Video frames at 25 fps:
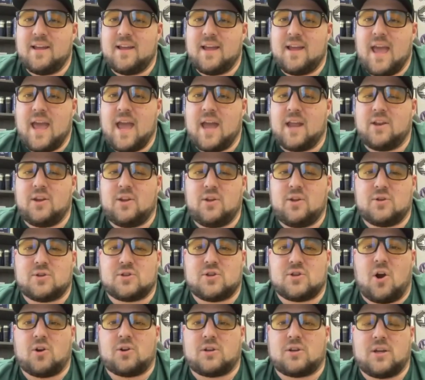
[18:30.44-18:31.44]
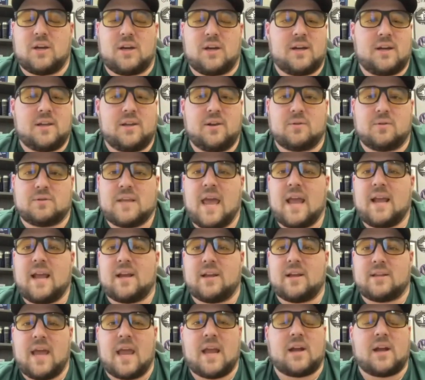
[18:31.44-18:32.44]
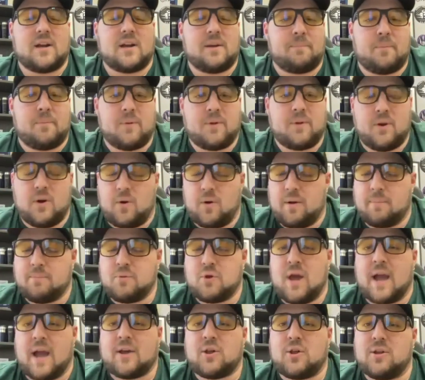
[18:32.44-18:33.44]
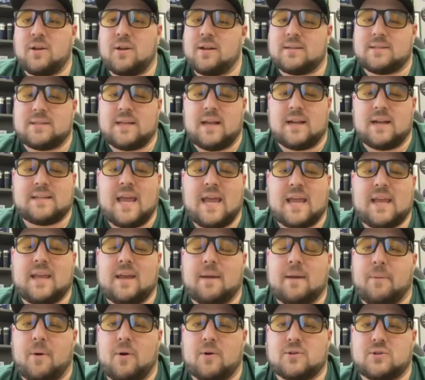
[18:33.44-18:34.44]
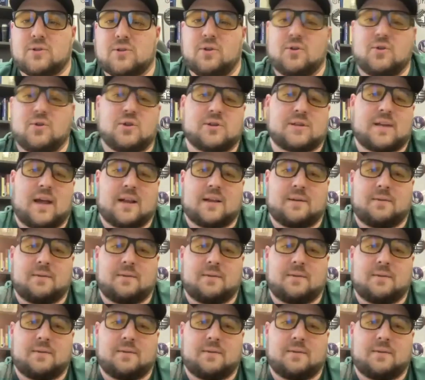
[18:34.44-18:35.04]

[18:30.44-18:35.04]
And you start to, you know, take an objection, instead of taking it personal, you just kind